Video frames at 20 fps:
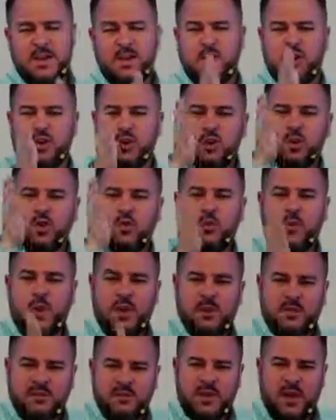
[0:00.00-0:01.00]
you
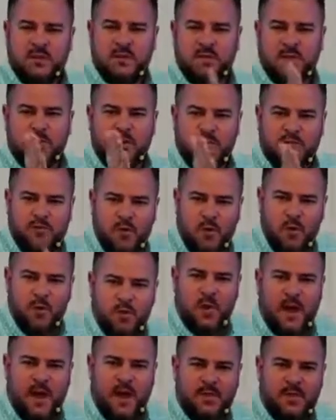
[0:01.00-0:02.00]
will suffer the full
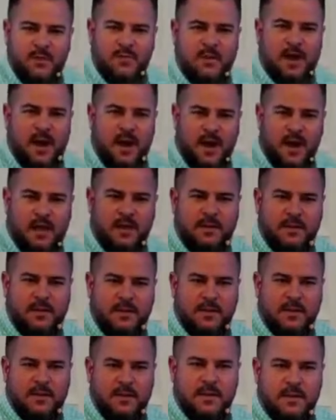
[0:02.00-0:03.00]
wrath of God.
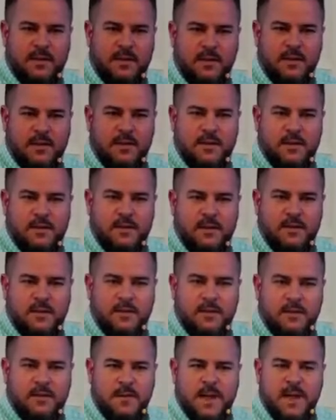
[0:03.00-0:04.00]

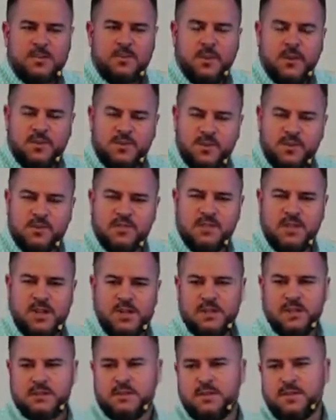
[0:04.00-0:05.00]
That's what your sin
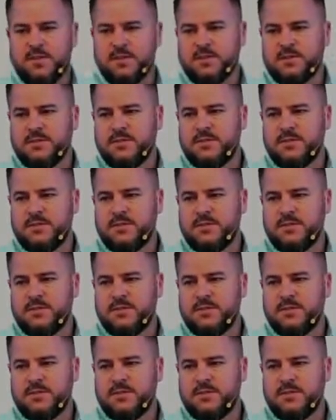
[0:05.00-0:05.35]
deserves.